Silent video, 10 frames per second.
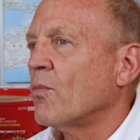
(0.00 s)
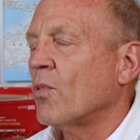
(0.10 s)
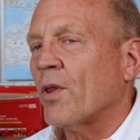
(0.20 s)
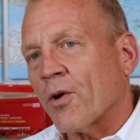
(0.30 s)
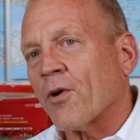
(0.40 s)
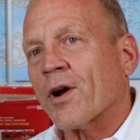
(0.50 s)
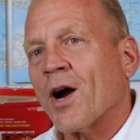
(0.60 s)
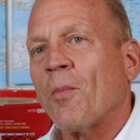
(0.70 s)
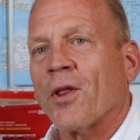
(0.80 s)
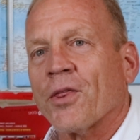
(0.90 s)
Well, there are a
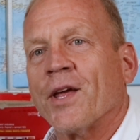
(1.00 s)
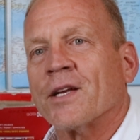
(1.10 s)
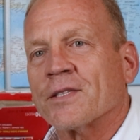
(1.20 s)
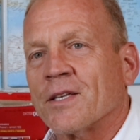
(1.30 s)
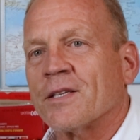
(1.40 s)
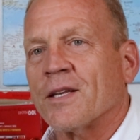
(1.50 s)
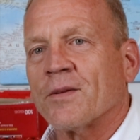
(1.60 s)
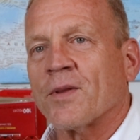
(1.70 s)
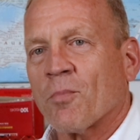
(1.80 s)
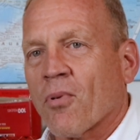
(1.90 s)
couple of things
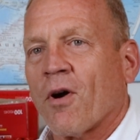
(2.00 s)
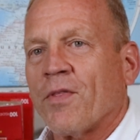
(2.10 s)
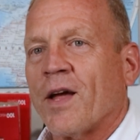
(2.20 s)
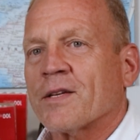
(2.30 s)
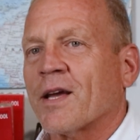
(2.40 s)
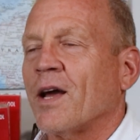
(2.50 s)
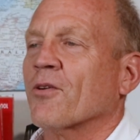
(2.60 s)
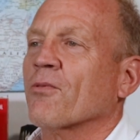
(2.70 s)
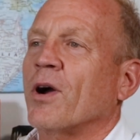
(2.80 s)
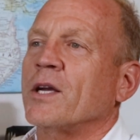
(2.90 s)
that brought that
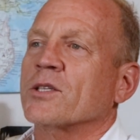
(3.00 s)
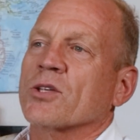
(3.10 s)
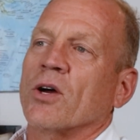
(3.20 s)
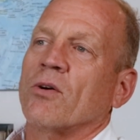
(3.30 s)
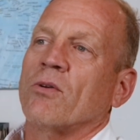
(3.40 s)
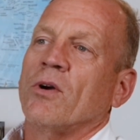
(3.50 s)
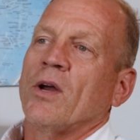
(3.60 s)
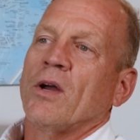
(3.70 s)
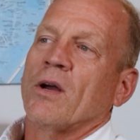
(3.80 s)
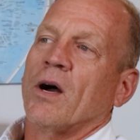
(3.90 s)
together, right? So,
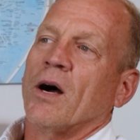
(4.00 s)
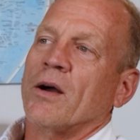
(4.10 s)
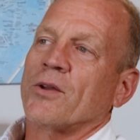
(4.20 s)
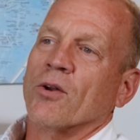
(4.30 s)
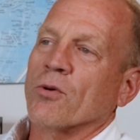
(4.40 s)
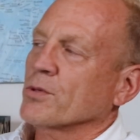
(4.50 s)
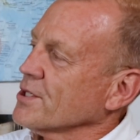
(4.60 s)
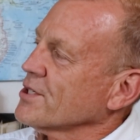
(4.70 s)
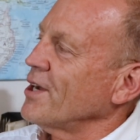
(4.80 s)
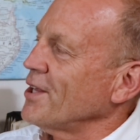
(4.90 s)
you know, it was
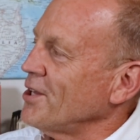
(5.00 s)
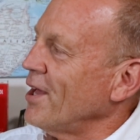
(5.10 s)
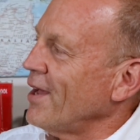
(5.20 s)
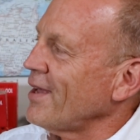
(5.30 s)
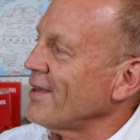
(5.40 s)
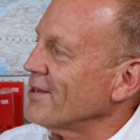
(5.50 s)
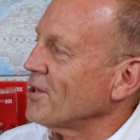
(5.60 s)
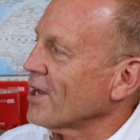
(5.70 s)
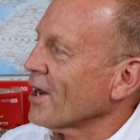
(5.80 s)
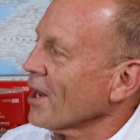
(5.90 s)
a sunny day and
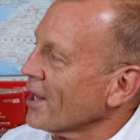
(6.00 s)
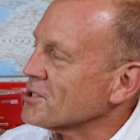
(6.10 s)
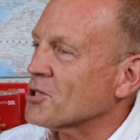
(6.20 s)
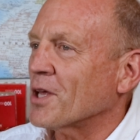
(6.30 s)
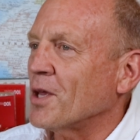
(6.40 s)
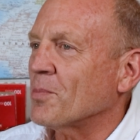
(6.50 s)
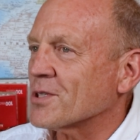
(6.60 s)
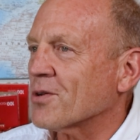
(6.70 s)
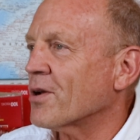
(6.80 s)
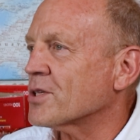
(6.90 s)
you got a lot of sleep
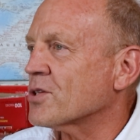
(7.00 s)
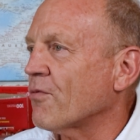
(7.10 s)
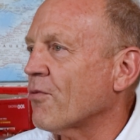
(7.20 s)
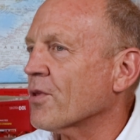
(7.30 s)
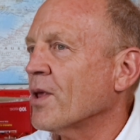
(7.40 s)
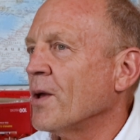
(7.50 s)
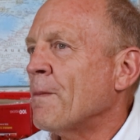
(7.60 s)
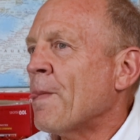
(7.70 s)
and so on and so forth.